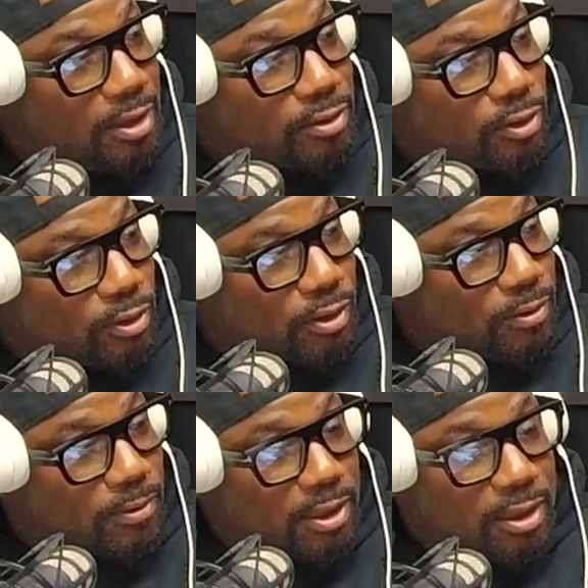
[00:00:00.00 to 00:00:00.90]

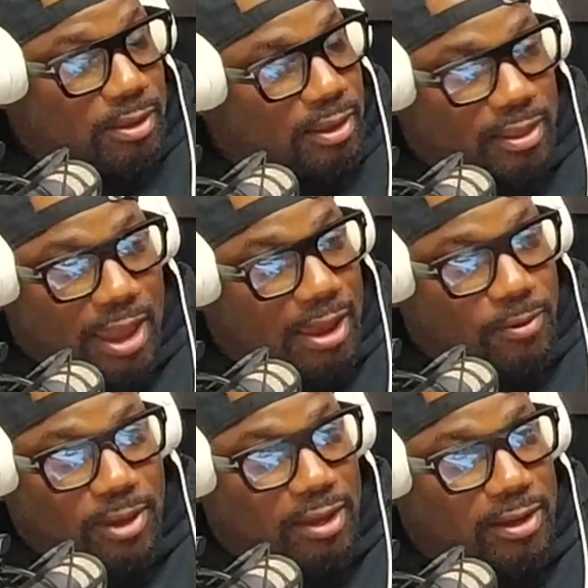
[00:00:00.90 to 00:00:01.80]
now
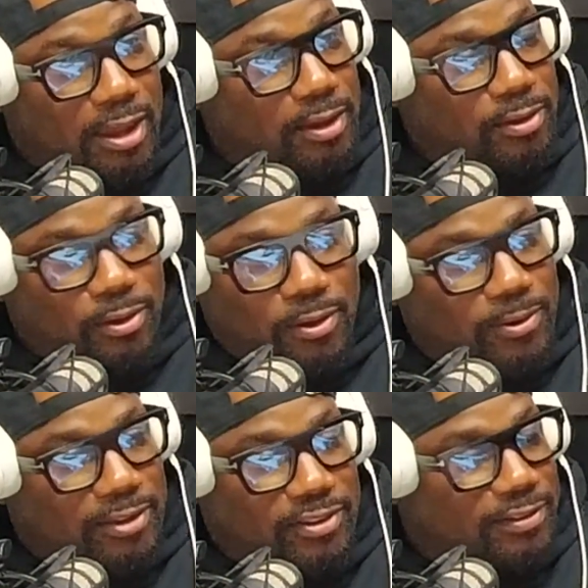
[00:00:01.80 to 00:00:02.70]

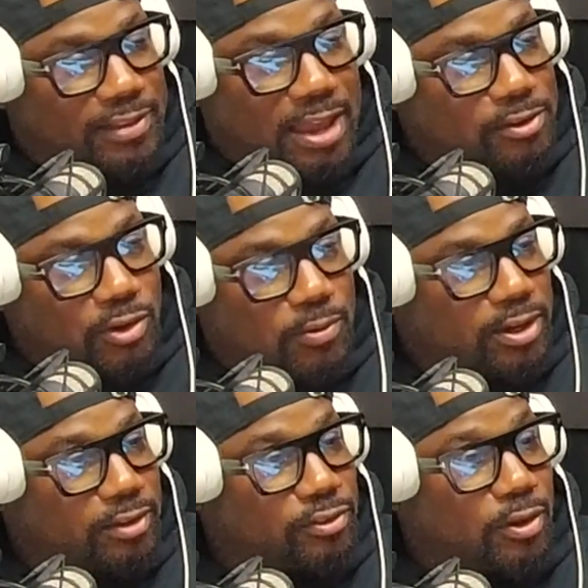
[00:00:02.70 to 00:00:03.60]
they just not doing
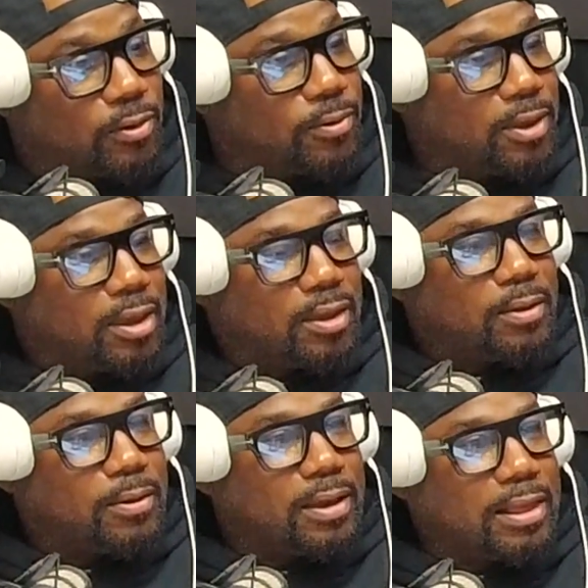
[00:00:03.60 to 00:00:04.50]
it. So
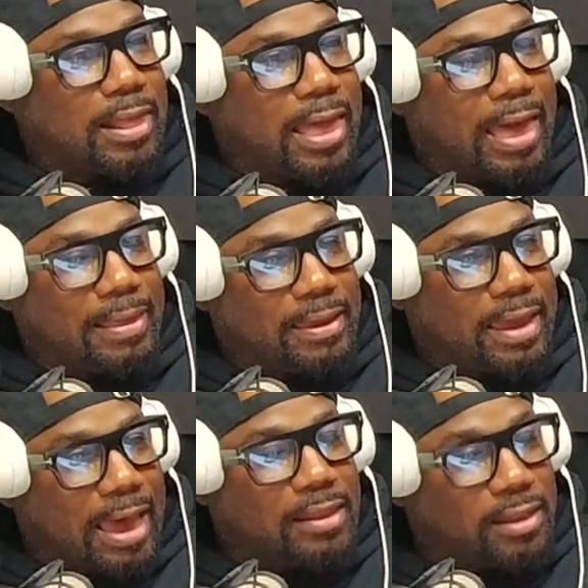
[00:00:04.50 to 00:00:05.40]

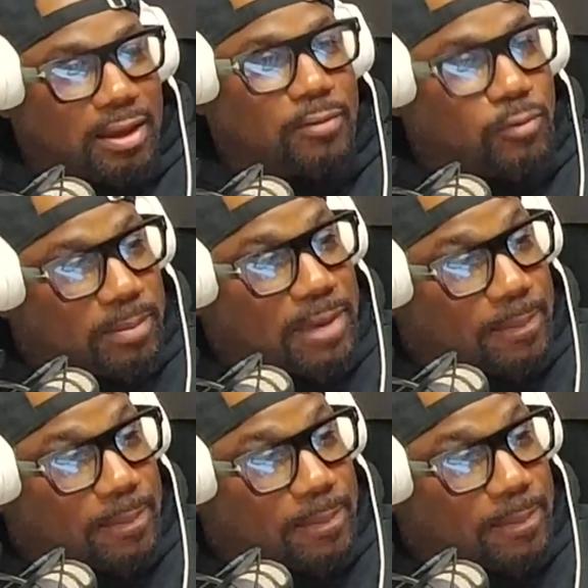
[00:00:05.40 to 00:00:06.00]
I love what my